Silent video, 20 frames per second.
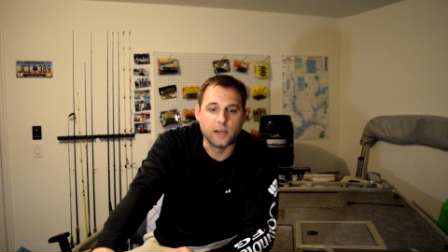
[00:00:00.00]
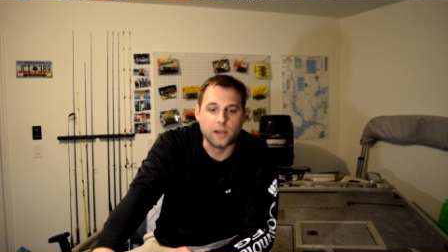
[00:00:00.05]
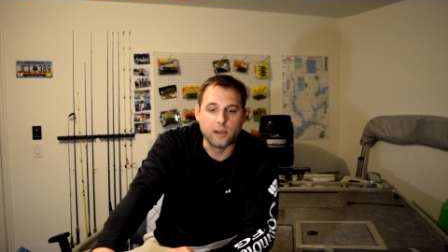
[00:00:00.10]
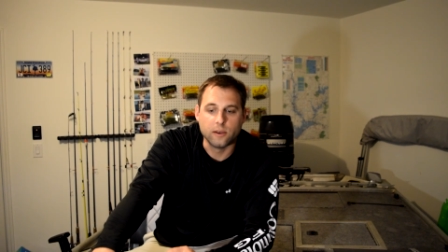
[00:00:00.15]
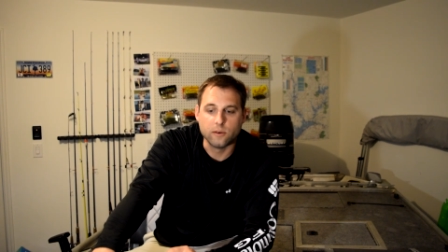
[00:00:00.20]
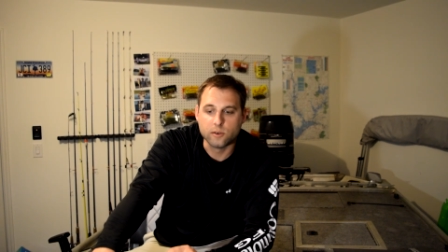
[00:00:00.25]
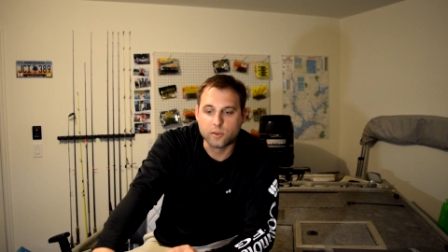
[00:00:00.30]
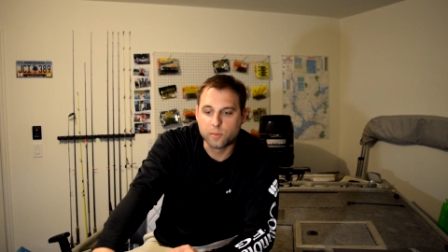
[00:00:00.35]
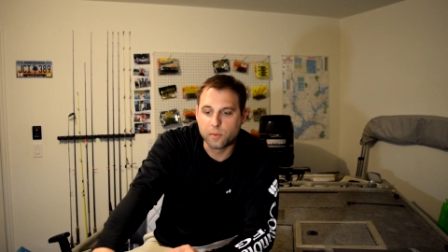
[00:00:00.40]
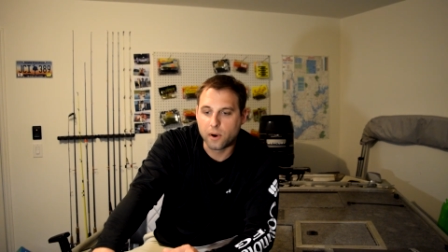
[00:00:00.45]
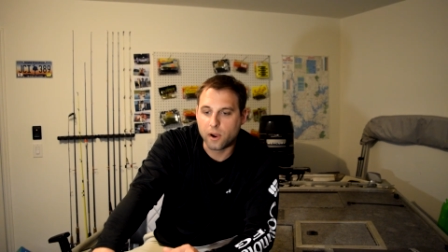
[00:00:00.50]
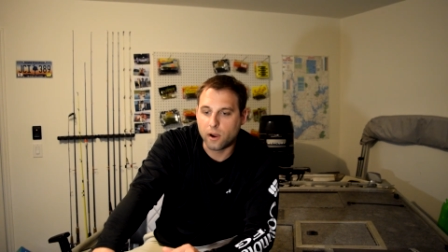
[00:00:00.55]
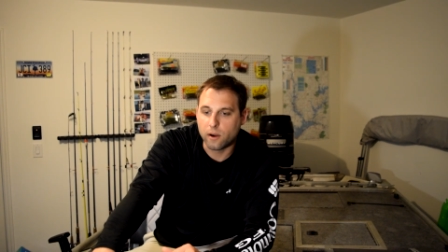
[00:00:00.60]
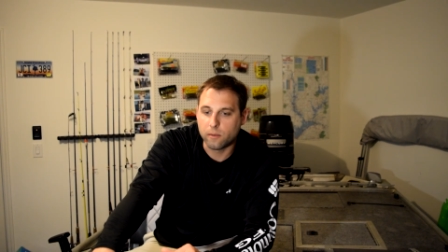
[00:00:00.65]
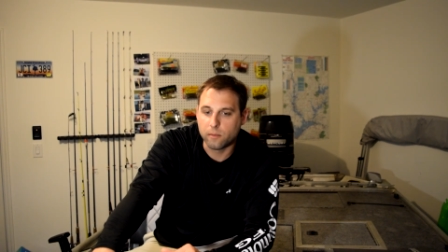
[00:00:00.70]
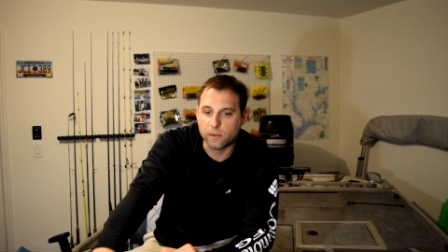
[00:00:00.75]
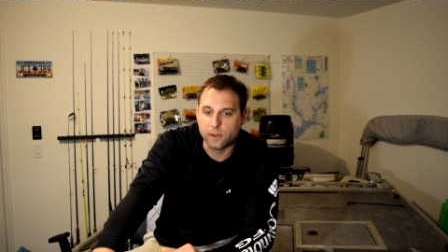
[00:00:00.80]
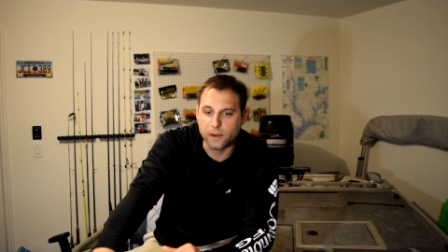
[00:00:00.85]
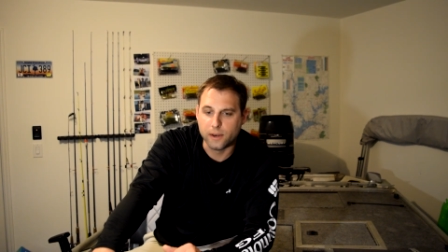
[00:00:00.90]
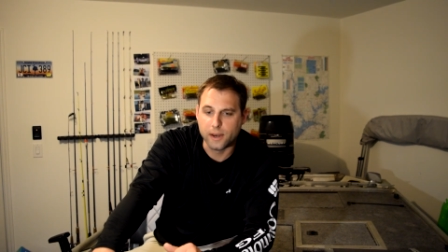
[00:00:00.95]
It was
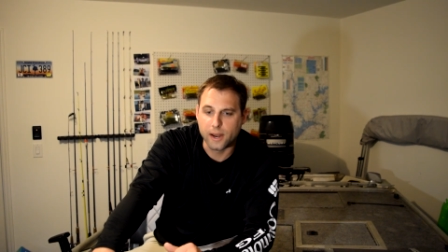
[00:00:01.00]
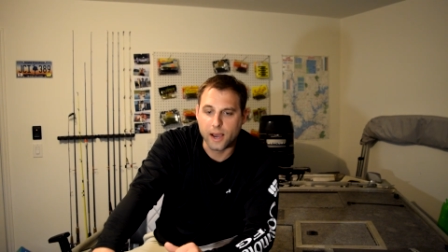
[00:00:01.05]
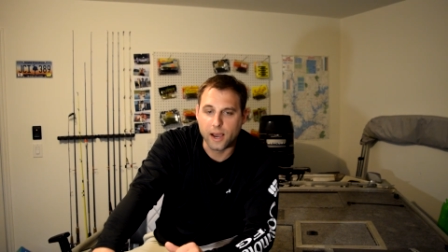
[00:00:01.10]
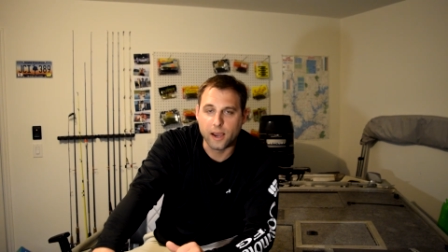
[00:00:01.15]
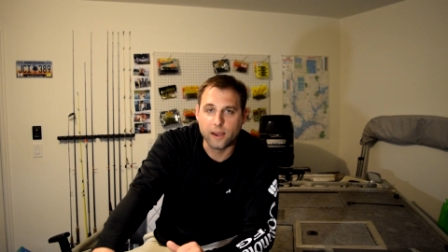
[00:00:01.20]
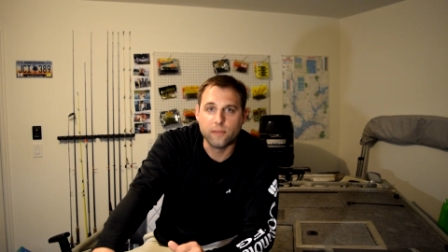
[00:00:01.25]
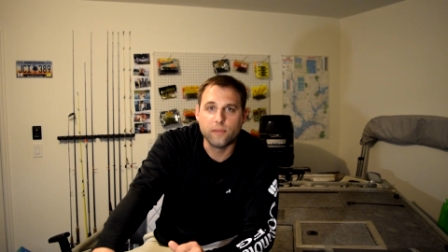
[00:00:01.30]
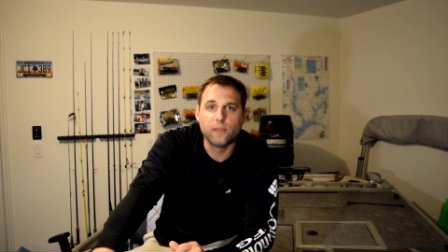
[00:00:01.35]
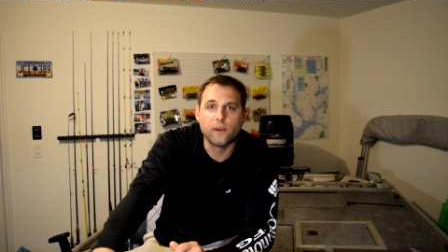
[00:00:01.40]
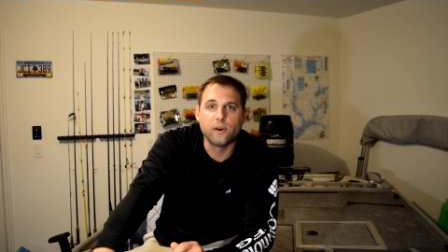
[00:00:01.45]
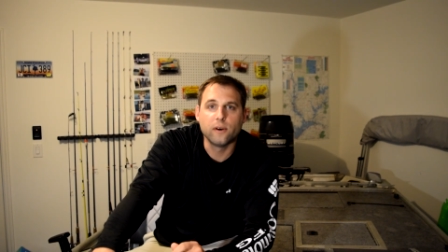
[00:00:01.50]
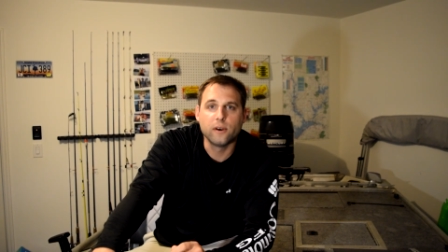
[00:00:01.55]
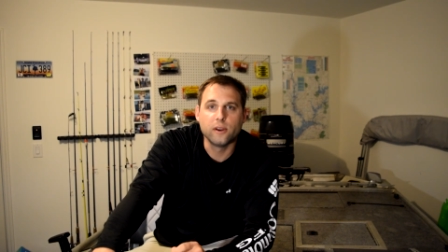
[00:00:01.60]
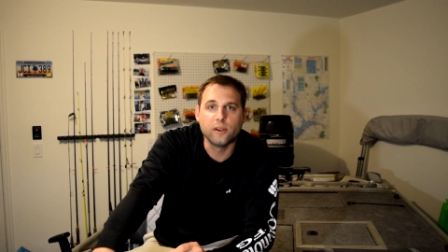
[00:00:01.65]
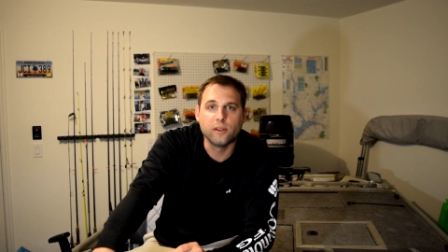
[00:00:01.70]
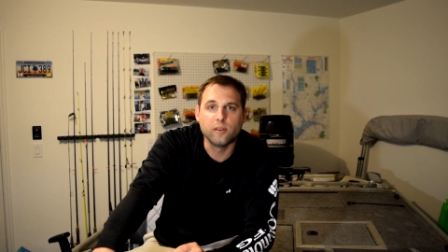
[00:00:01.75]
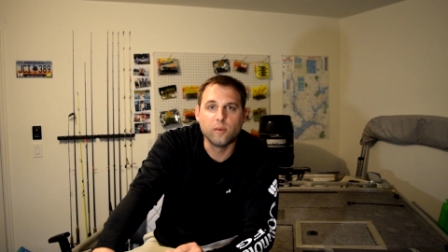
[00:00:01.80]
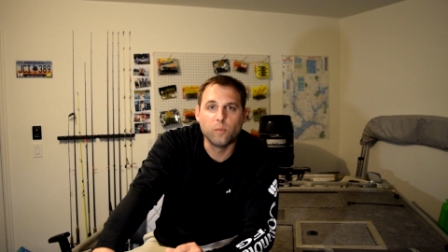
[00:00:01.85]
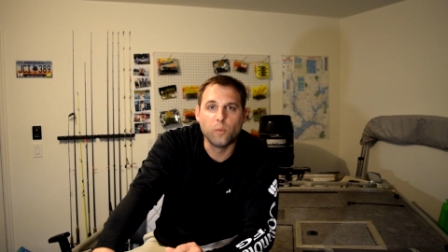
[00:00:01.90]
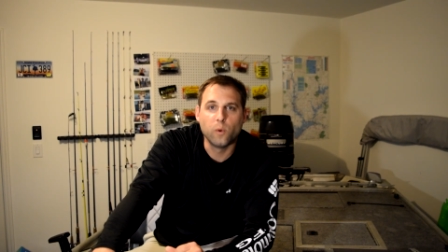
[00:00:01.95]
probably 9:30
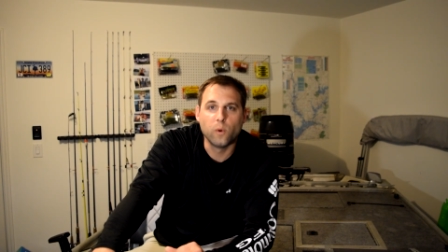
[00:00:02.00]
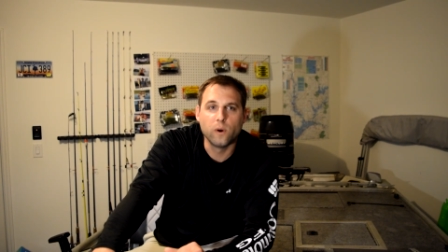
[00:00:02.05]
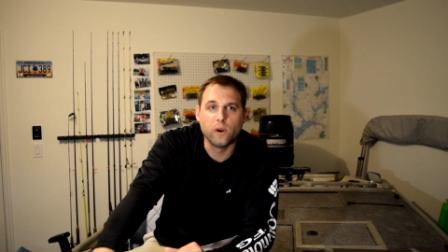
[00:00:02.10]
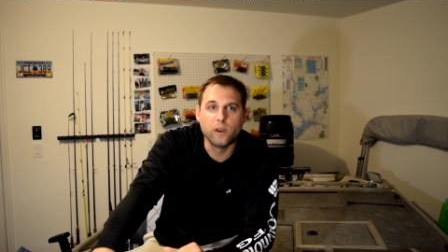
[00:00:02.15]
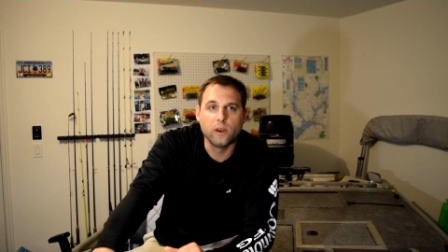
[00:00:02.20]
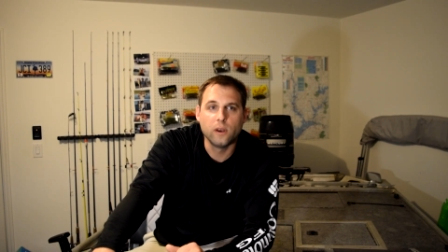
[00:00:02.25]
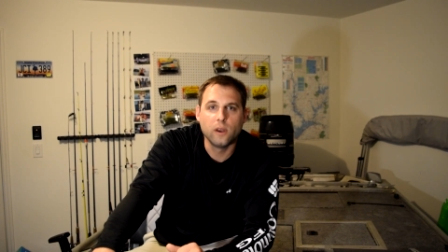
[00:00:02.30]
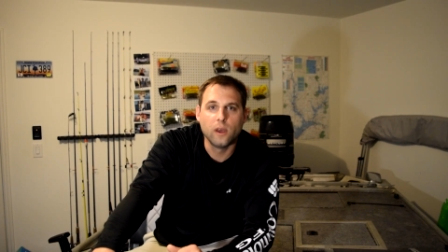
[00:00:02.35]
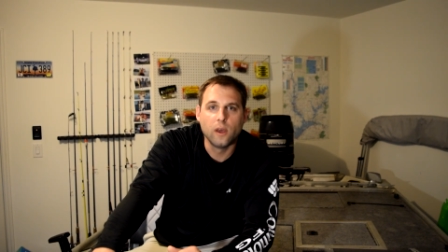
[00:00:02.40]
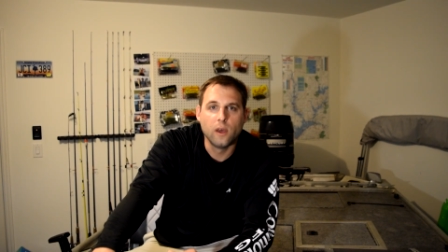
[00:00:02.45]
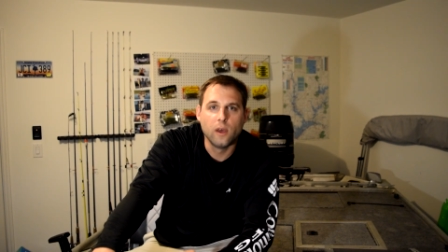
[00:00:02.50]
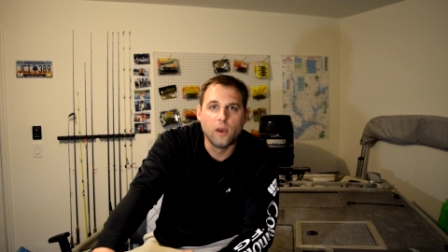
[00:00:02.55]
in the morning